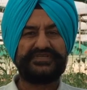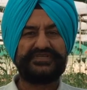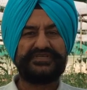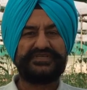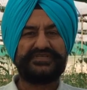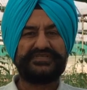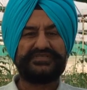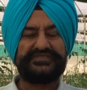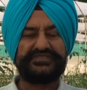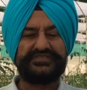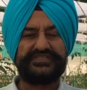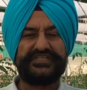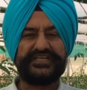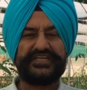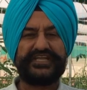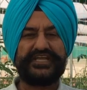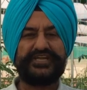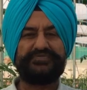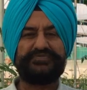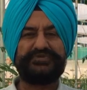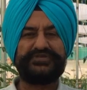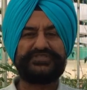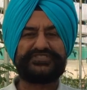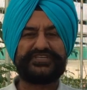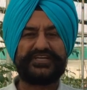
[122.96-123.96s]
they can
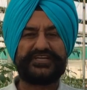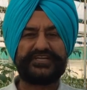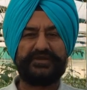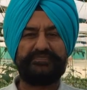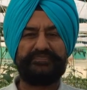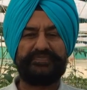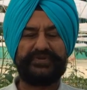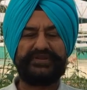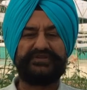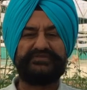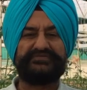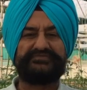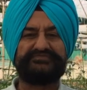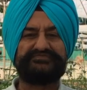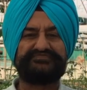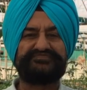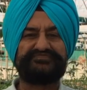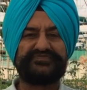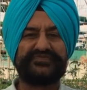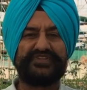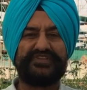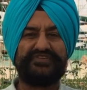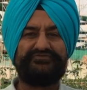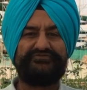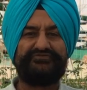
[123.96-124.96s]
be set up in
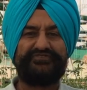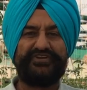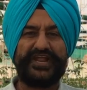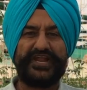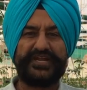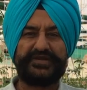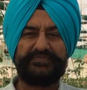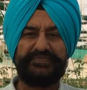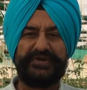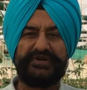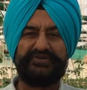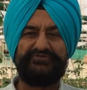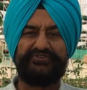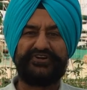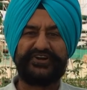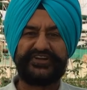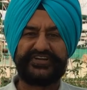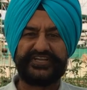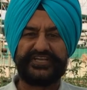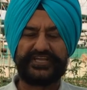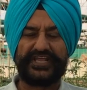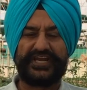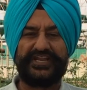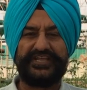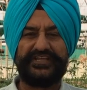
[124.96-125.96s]
flat bed
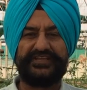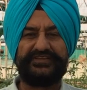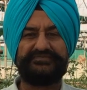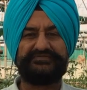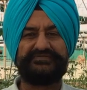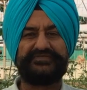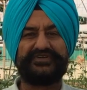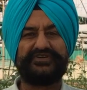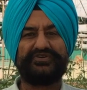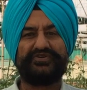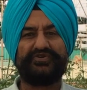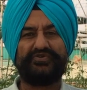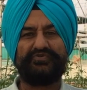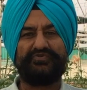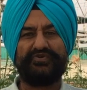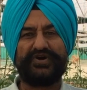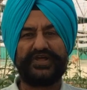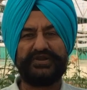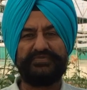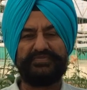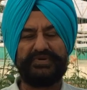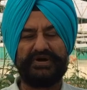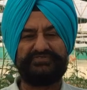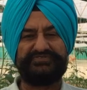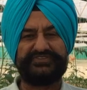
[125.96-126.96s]
vertically one
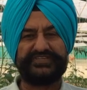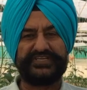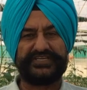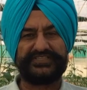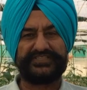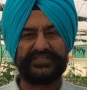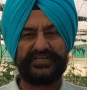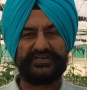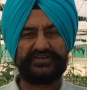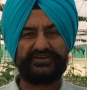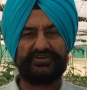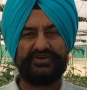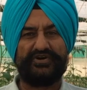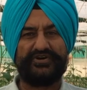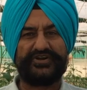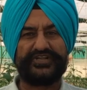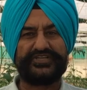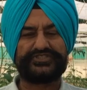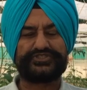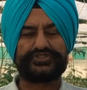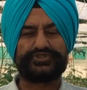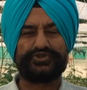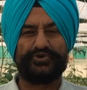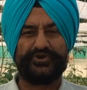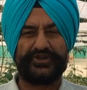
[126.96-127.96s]
above the other or a
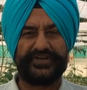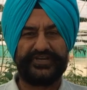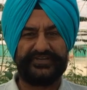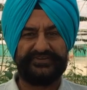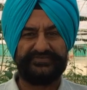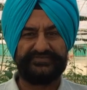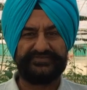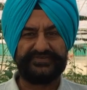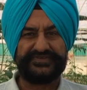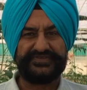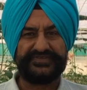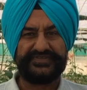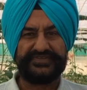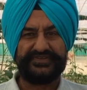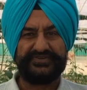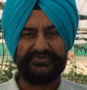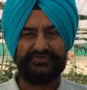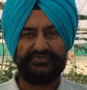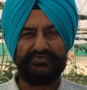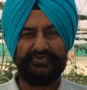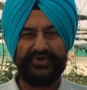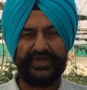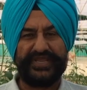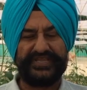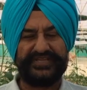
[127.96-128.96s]
storied
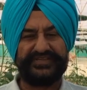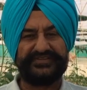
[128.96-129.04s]
way.